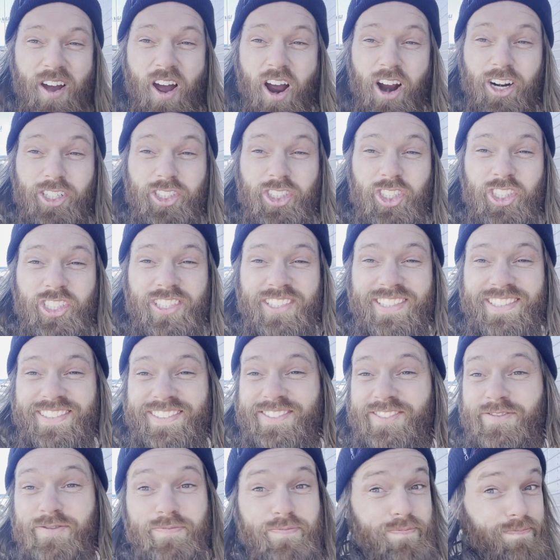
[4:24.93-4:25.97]
are
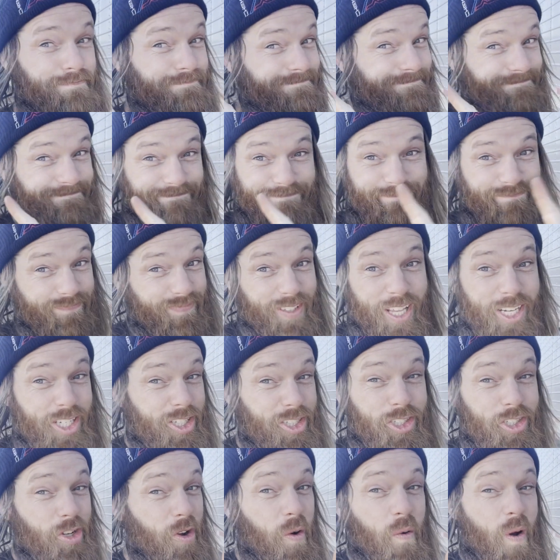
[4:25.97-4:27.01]
they
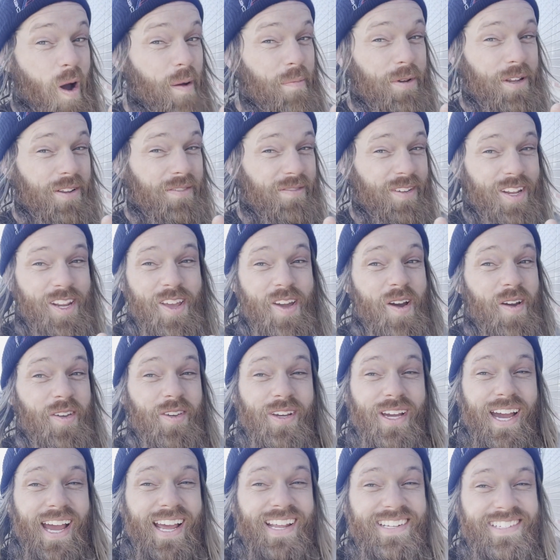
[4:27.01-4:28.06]
just don't want me to video
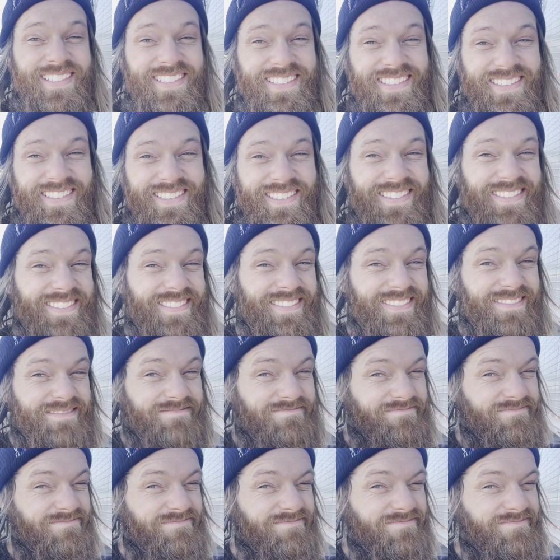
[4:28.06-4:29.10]
you guys.
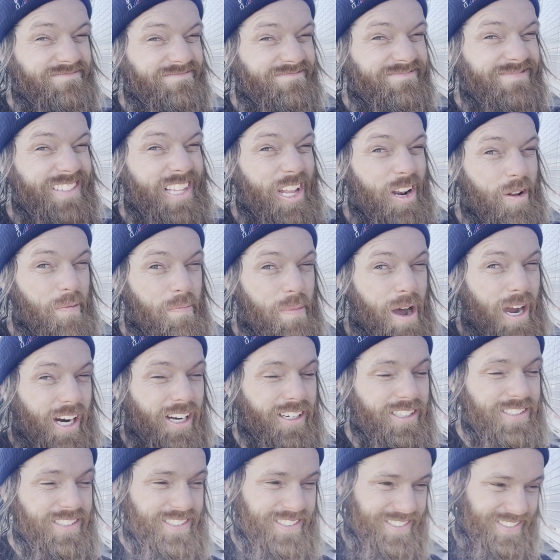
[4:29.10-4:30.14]
Little
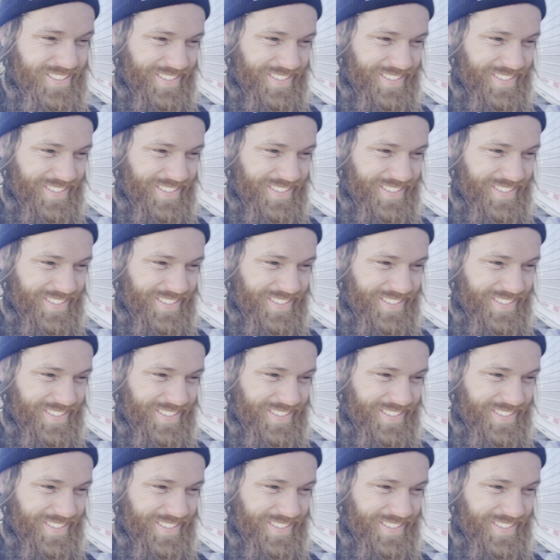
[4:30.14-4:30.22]
buggers.